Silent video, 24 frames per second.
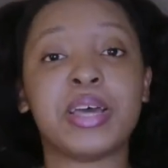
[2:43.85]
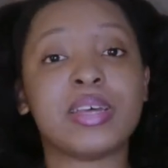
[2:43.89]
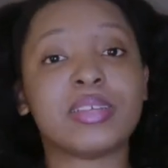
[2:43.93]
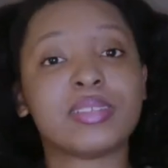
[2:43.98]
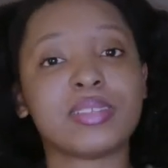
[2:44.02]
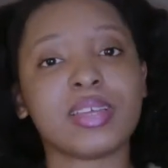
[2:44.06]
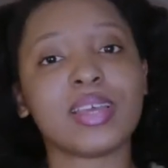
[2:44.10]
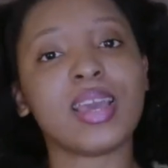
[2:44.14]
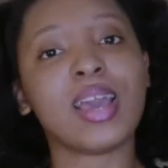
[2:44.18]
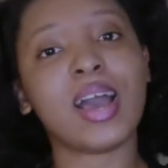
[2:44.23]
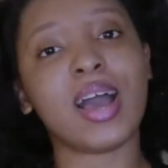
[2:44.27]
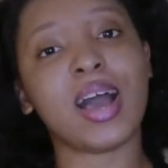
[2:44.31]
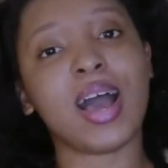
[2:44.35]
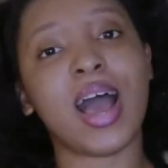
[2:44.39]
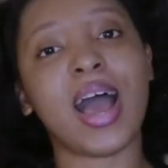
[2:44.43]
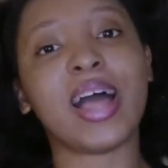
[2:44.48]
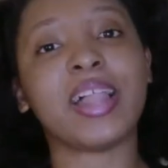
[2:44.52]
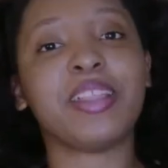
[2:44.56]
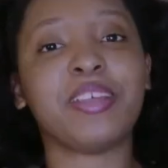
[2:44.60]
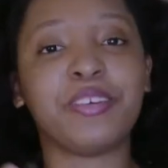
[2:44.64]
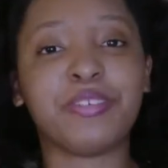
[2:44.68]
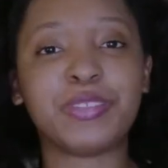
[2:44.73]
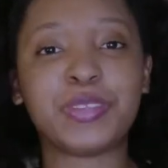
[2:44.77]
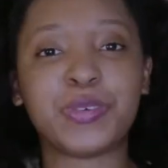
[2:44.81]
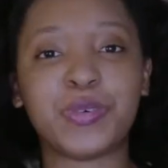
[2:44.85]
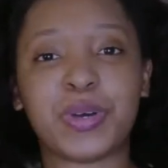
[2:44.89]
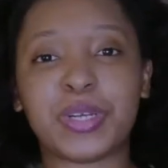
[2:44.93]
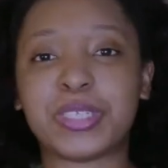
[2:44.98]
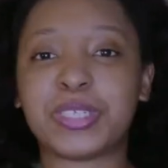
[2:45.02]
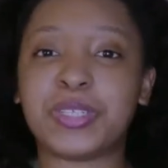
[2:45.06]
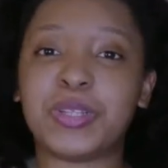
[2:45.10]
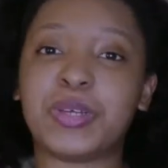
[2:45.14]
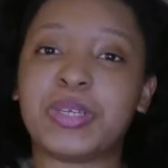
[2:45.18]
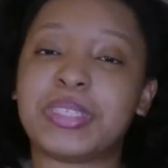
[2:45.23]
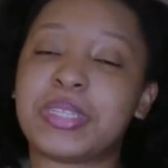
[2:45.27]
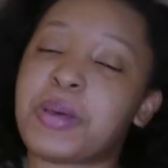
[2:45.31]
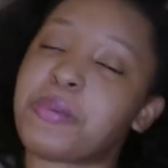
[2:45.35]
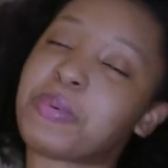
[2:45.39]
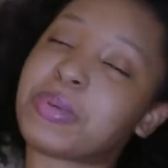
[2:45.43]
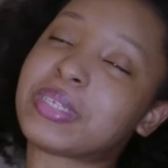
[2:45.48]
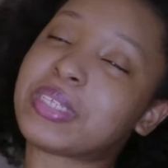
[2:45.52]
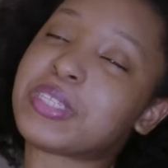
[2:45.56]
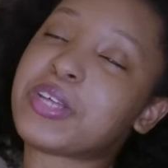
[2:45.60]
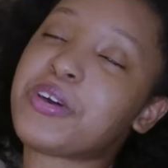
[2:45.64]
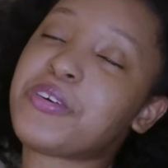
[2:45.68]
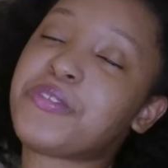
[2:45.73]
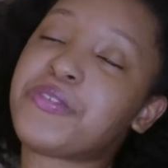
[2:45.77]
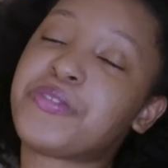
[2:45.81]
So yeah, I love to watch those type of
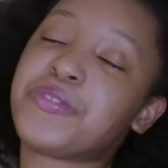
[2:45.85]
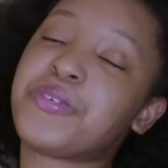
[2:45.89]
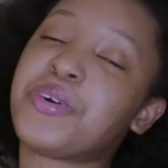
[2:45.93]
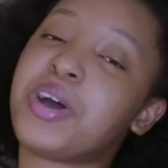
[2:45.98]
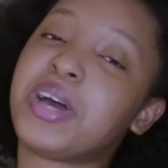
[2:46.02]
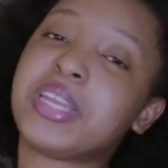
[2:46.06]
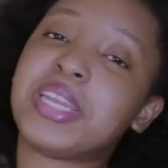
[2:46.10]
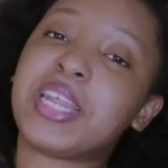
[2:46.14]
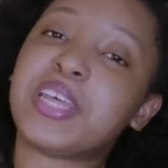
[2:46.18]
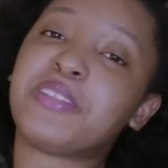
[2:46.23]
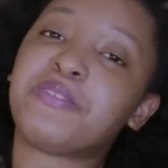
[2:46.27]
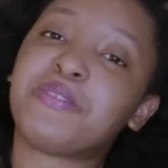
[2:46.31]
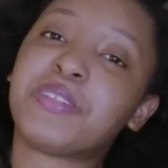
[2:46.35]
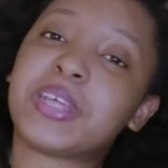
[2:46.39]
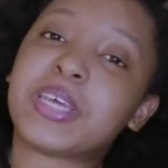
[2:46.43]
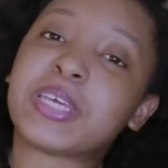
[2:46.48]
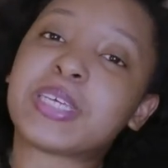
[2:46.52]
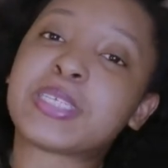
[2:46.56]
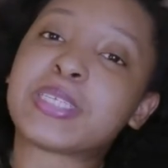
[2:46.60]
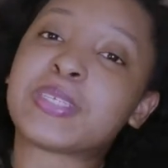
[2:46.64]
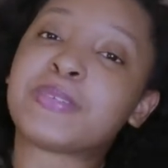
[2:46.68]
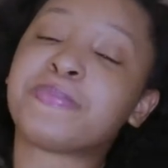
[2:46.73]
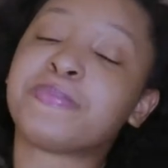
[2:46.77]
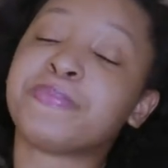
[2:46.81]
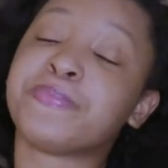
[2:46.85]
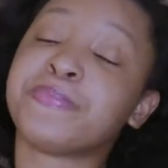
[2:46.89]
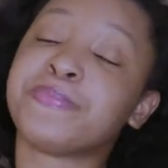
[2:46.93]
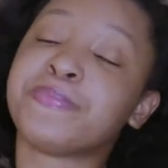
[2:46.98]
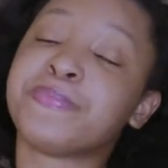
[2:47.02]
stuff on Netflix.